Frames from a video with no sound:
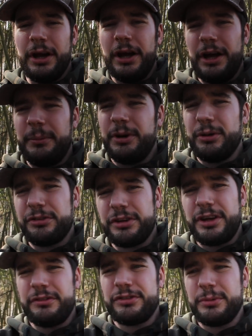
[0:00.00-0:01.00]
It also
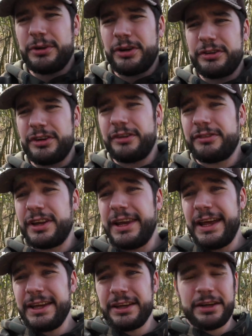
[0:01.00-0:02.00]
gives you an idea of the
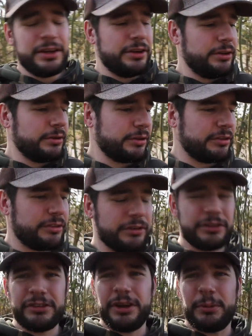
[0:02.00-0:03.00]
lake. You can
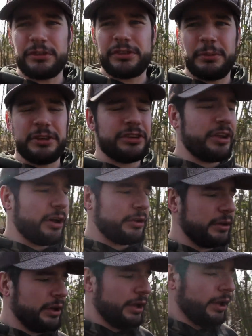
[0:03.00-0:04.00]
see what someone's done.